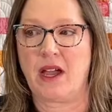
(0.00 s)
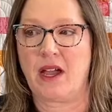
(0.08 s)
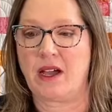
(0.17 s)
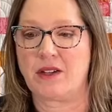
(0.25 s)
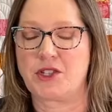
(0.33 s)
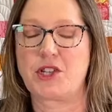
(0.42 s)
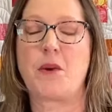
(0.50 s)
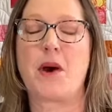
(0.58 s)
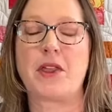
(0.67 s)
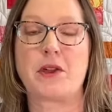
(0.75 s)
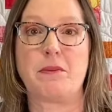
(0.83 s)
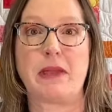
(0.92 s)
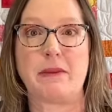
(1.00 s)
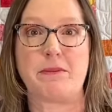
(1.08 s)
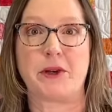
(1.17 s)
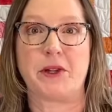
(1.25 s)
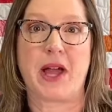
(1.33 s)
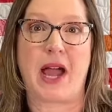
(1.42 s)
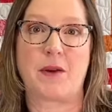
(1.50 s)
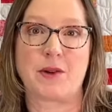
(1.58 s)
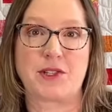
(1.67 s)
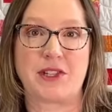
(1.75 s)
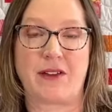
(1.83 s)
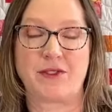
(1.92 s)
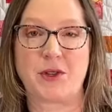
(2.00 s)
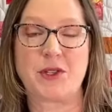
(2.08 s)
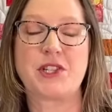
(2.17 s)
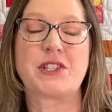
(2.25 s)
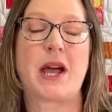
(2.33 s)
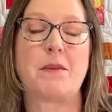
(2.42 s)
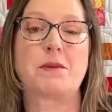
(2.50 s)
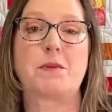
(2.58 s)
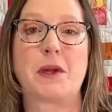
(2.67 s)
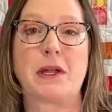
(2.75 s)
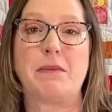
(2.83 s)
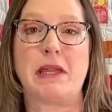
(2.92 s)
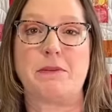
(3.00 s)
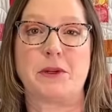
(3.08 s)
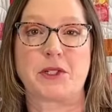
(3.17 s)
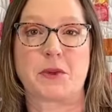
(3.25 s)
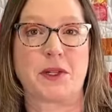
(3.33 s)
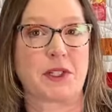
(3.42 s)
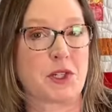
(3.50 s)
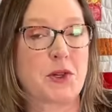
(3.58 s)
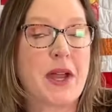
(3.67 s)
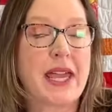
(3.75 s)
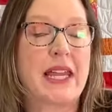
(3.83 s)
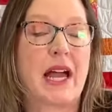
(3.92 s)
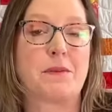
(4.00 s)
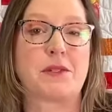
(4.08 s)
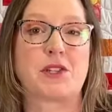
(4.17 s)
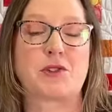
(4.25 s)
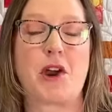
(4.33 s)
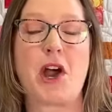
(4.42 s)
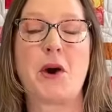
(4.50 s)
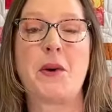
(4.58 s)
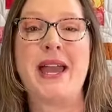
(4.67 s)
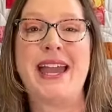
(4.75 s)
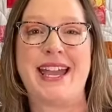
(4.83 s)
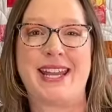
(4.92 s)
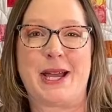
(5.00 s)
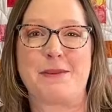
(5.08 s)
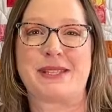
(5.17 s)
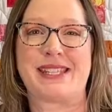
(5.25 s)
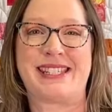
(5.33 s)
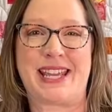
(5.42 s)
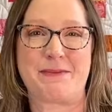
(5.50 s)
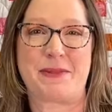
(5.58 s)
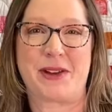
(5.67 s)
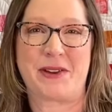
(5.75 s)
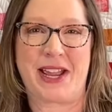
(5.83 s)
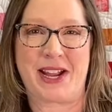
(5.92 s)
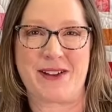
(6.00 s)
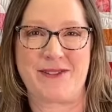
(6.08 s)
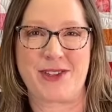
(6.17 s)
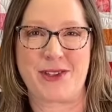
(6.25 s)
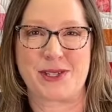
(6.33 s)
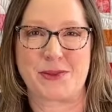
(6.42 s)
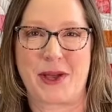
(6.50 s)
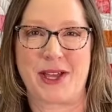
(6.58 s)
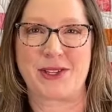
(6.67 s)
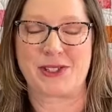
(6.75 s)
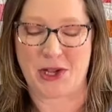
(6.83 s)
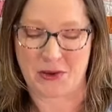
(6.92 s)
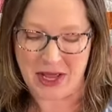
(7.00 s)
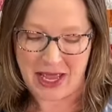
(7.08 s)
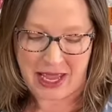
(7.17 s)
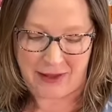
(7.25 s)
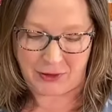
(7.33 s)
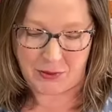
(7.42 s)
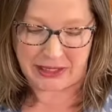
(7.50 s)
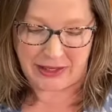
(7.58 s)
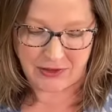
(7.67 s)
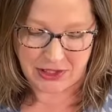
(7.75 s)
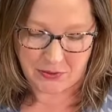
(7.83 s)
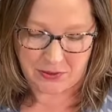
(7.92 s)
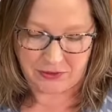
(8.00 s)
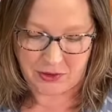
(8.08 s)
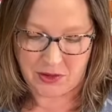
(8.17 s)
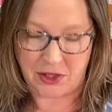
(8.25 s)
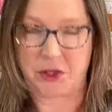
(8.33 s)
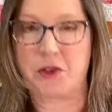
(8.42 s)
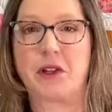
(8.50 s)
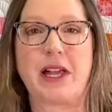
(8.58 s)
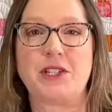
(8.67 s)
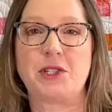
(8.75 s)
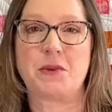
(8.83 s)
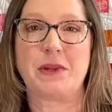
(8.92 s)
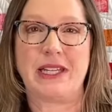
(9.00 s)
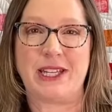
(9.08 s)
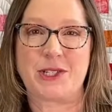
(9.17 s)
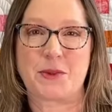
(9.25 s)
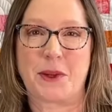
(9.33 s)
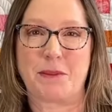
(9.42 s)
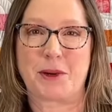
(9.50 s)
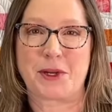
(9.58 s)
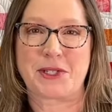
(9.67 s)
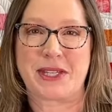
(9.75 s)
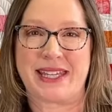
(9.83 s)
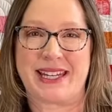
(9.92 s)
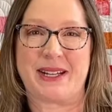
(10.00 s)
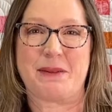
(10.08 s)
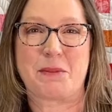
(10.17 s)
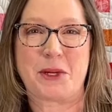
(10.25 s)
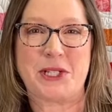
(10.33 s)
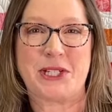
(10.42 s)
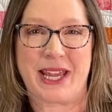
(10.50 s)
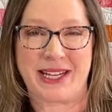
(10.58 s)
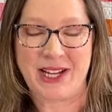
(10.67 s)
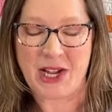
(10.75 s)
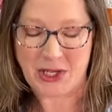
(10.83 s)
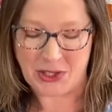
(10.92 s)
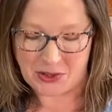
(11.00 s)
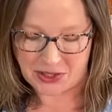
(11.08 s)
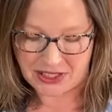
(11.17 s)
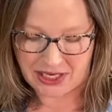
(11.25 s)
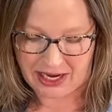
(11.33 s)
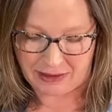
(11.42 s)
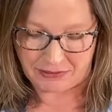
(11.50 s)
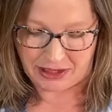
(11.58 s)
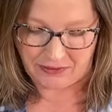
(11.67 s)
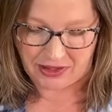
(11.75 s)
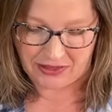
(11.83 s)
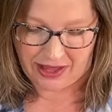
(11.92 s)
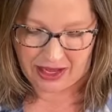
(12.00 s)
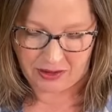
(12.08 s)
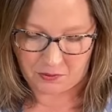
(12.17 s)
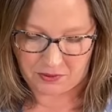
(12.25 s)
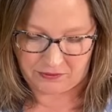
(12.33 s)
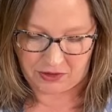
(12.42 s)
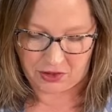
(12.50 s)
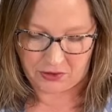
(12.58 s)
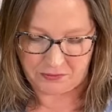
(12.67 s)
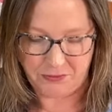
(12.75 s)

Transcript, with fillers: Uh, show other people our stuff. So it just helps bring people to Quilted Joy. It helps us grow. It helps us take better care of you as well. So if you would leave us a review on Google, I do read each one personally, and I appreciate your time leaving that review.